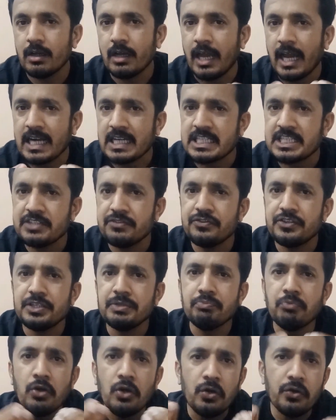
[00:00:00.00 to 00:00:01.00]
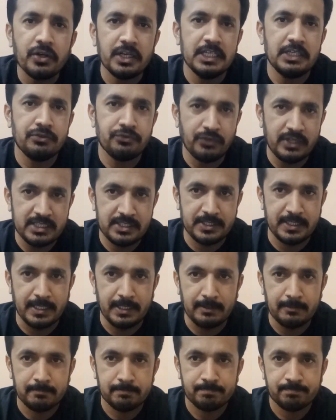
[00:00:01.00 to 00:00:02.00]
activity more
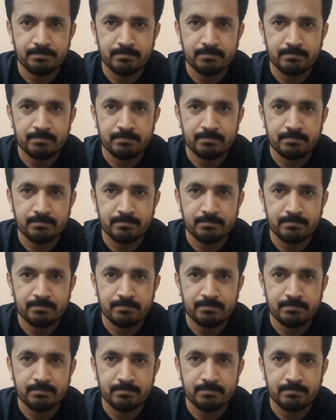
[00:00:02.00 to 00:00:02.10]
interesting.